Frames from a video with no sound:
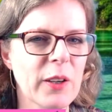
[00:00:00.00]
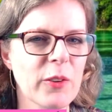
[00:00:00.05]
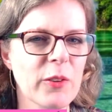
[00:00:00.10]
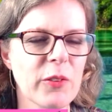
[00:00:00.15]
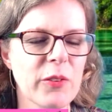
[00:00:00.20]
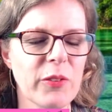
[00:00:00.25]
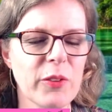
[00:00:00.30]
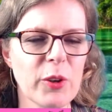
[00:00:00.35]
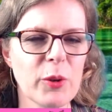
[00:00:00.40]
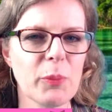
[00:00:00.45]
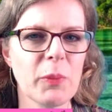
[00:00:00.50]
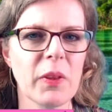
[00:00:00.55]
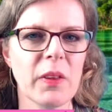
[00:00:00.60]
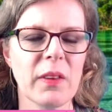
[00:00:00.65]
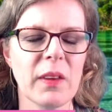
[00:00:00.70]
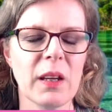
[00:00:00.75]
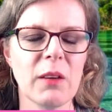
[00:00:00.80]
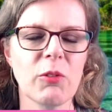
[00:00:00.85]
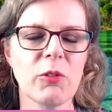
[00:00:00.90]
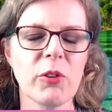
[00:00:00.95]
on Zoom that
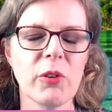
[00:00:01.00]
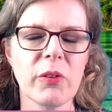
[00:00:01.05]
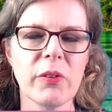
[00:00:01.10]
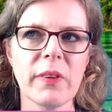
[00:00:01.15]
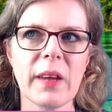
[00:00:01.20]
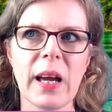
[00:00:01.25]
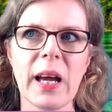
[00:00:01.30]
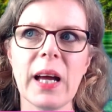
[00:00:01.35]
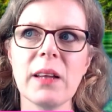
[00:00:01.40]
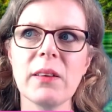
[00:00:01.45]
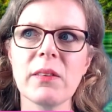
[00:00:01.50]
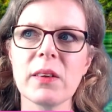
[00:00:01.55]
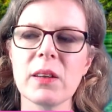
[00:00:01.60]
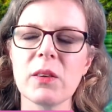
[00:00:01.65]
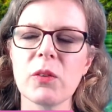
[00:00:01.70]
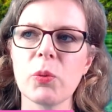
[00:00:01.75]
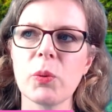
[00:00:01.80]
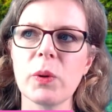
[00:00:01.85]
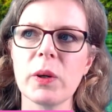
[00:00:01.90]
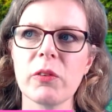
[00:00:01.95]
they've just
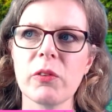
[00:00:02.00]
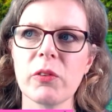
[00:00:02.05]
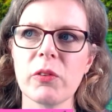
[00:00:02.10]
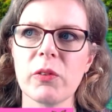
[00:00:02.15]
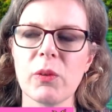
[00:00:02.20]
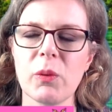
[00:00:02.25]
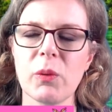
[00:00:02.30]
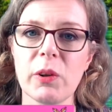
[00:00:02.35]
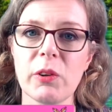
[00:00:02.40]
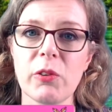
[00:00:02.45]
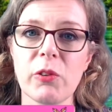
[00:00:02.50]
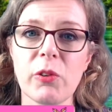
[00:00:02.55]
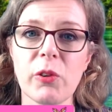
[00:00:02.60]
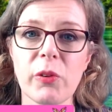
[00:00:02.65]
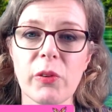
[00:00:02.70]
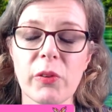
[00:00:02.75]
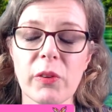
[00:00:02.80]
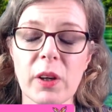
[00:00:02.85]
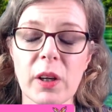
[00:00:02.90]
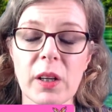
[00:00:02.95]
added which
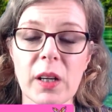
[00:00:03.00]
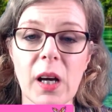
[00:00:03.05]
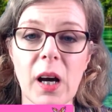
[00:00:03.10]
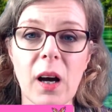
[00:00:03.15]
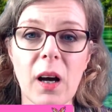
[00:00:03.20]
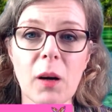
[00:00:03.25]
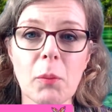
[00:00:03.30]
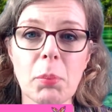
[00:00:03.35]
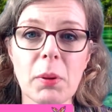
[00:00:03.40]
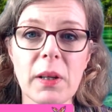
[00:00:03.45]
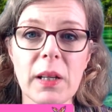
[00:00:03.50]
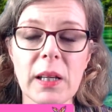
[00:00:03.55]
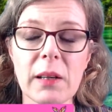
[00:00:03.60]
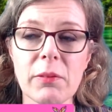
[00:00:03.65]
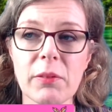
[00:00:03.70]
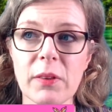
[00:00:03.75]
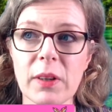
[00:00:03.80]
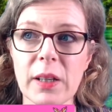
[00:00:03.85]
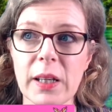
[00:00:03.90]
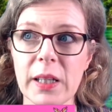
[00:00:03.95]
just can up
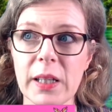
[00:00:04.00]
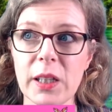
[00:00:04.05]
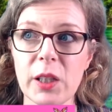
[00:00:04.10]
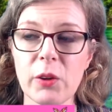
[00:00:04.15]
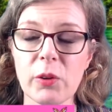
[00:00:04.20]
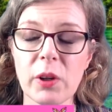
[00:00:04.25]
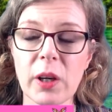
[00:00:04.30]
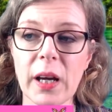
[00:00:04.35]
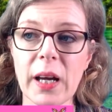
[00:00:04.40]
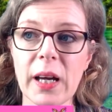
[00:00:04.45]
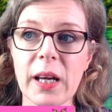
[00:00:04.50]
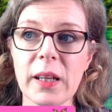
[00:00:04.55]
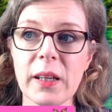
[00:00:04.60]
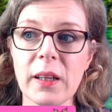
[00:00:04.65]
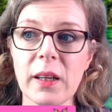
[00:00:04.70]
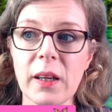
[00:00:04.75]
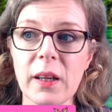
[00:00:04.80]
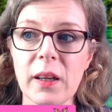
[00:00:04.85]
level it. You can